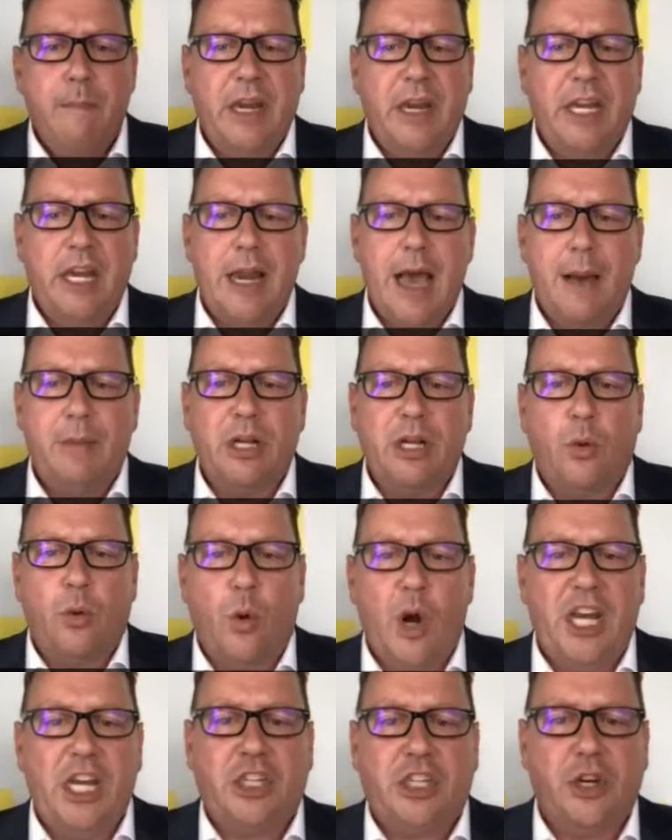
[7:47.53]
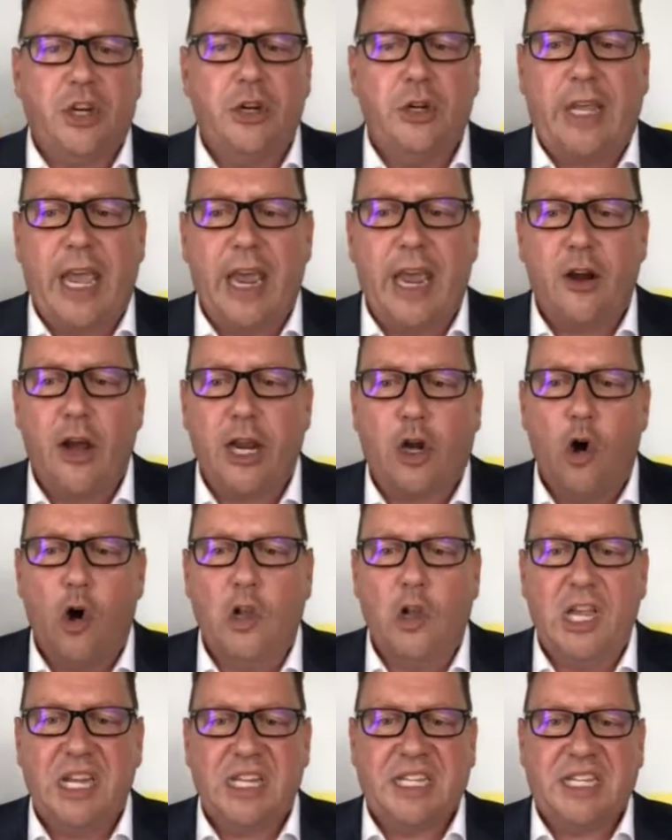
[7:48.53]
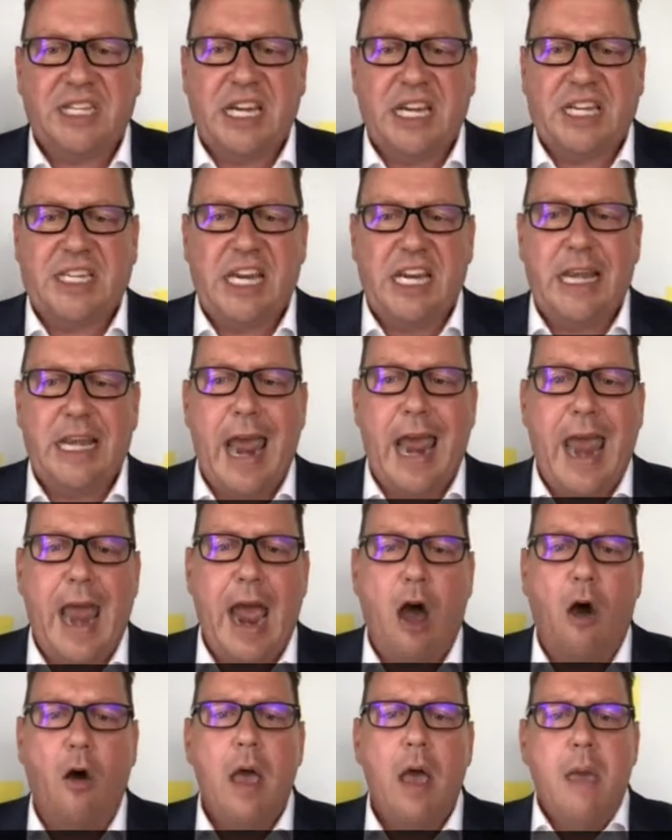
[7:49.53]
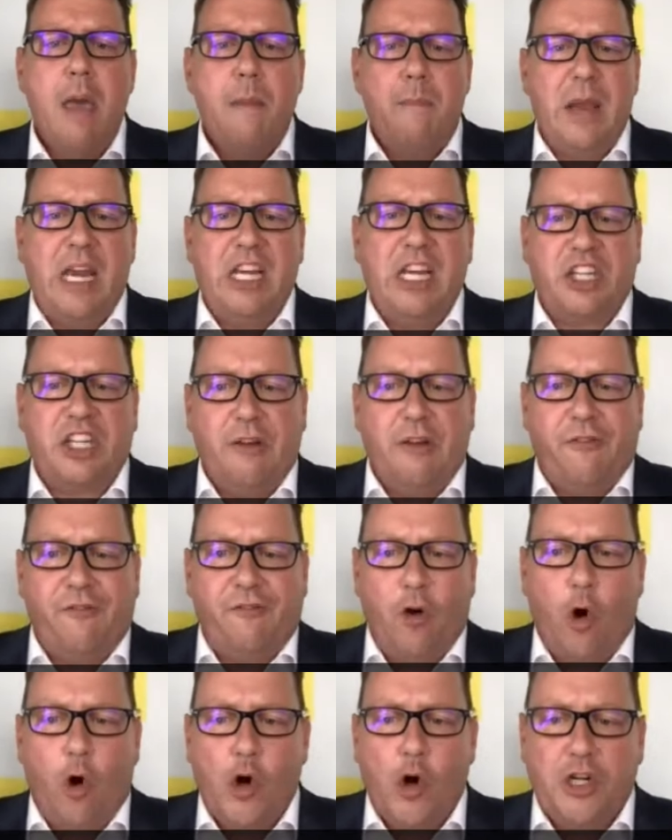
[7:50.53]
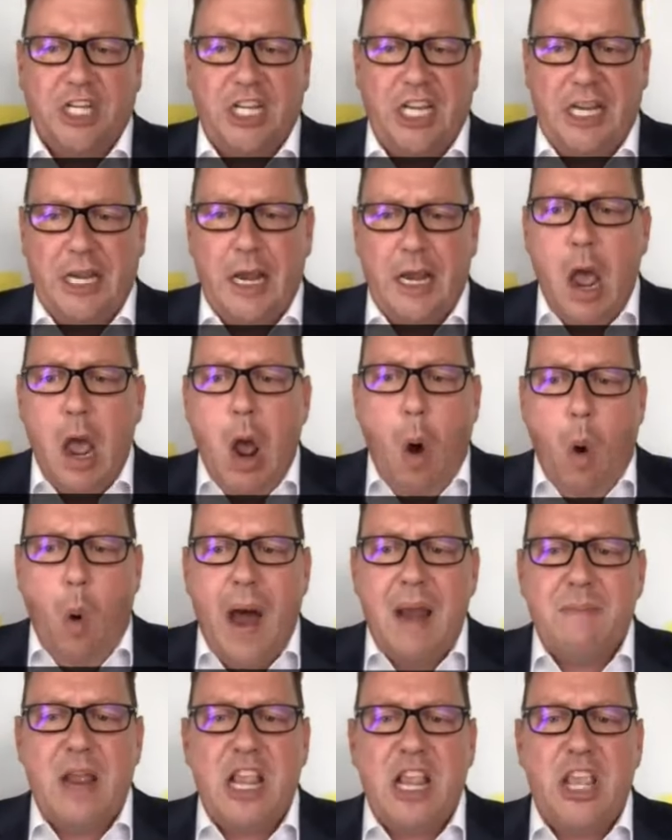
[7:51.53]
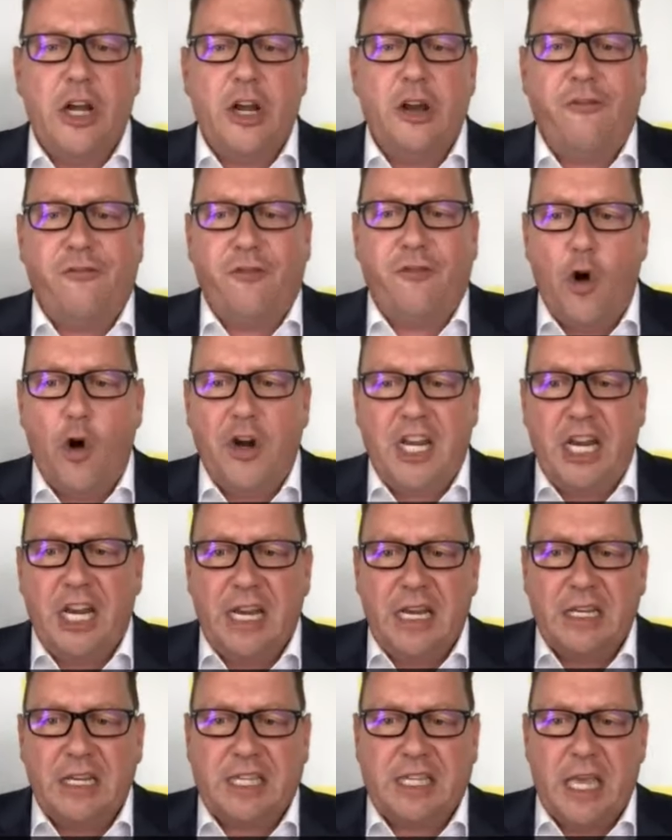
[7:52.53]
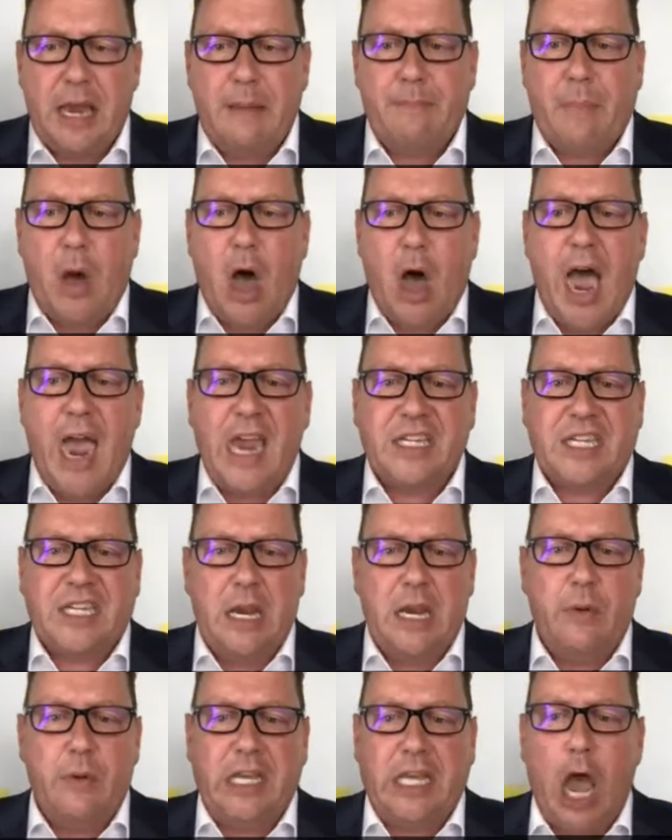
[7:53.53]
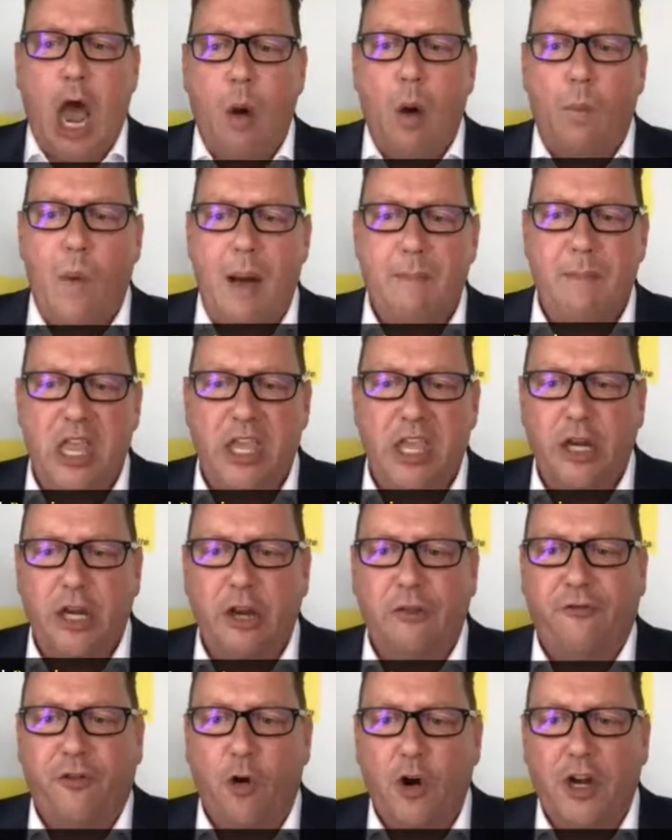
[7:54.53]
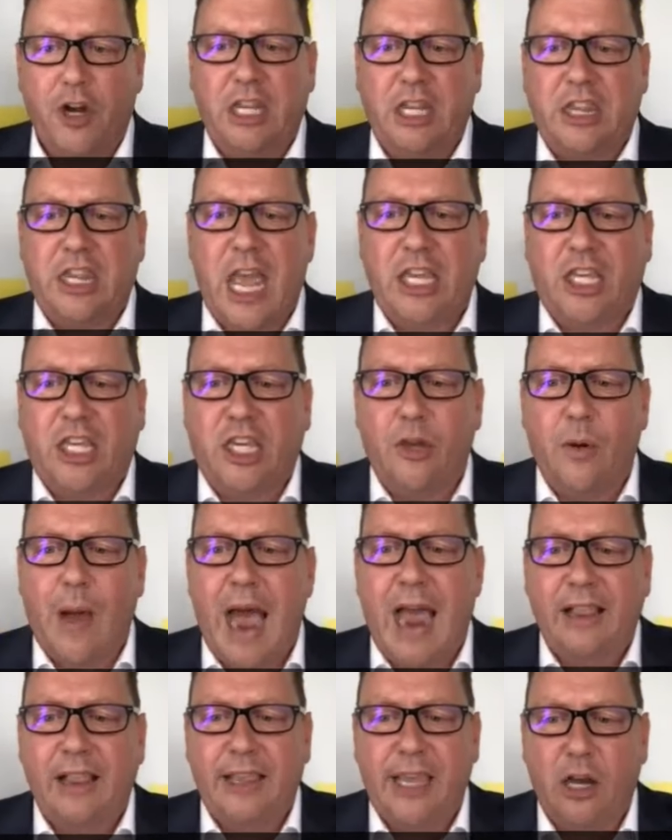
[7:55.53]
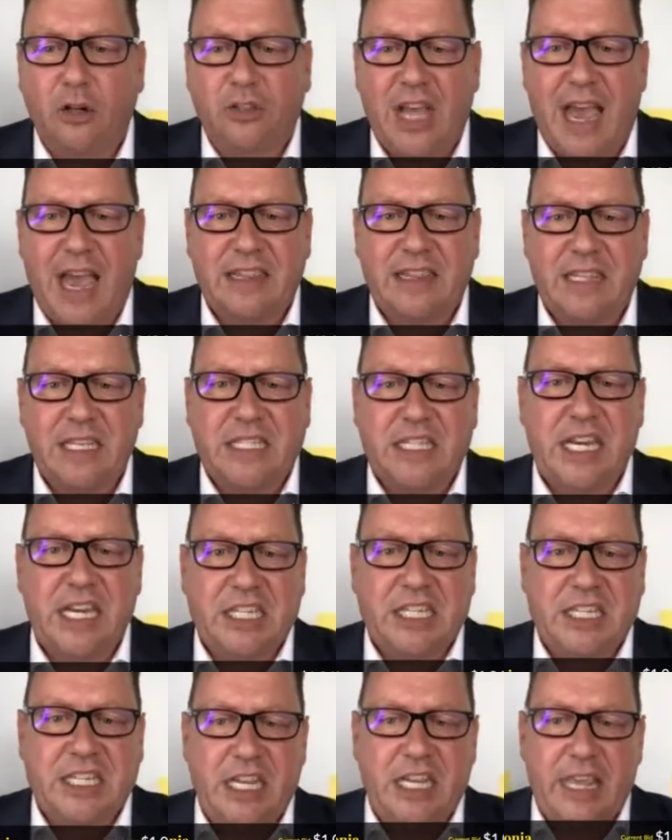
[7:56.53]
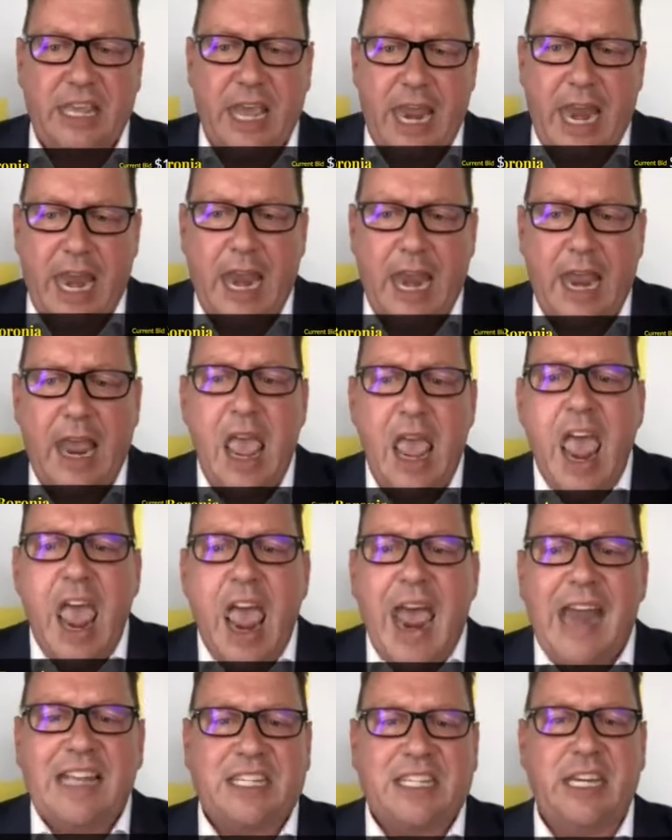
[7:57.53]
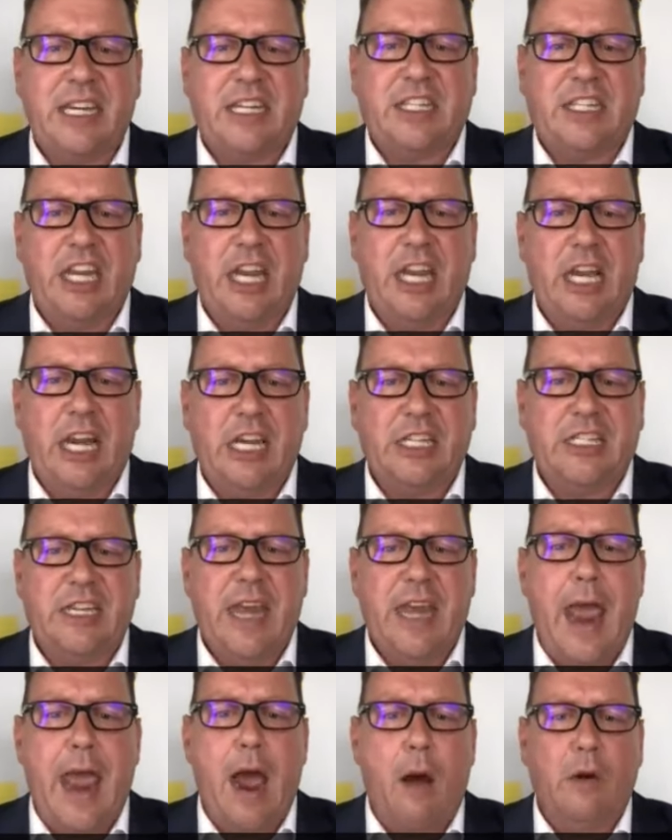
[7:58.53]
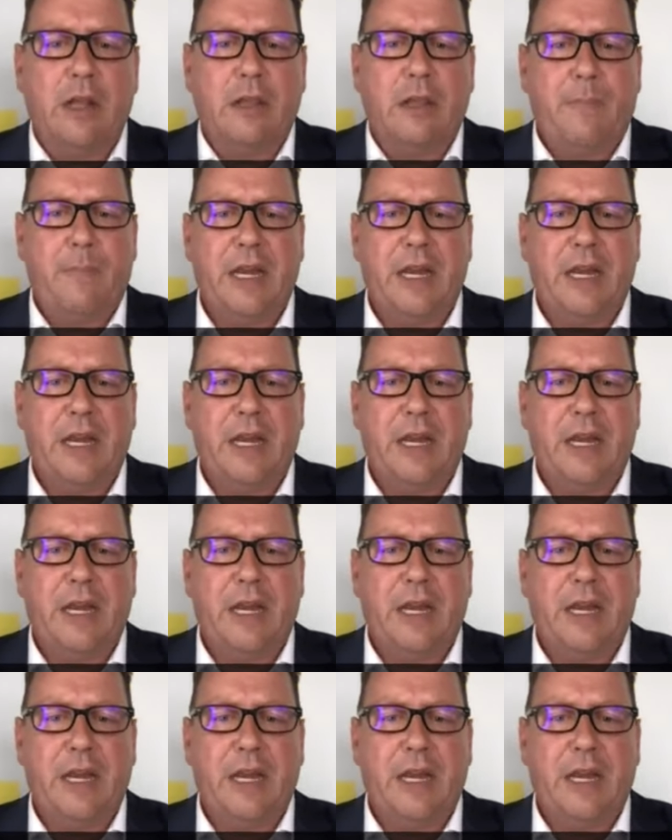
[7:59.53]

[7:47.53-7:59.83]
Bidder number 22, can I call it 60 now? Bids at 40. $1,040,000 it is then, buyers. Here we go at $1,040,000. Thank you, Hayley. I'll take the 60 there. At 60 it is now with